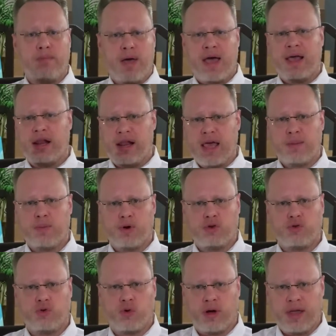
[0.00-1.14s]
my
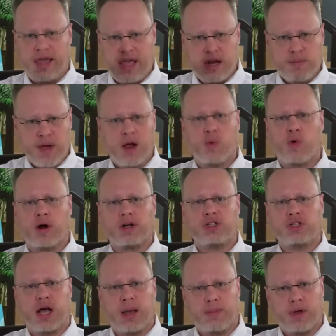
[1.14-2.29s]
laboratory in my
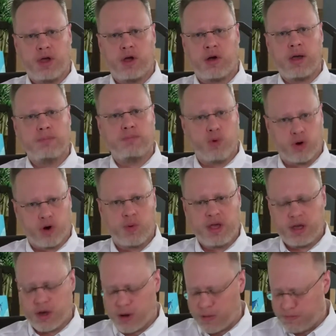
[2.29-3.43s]
workshop here in Puerto
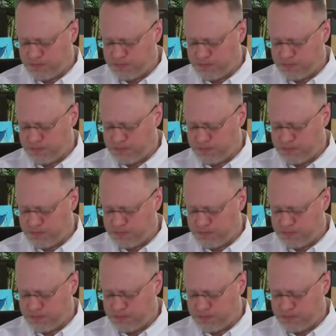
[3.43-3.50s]
Rico.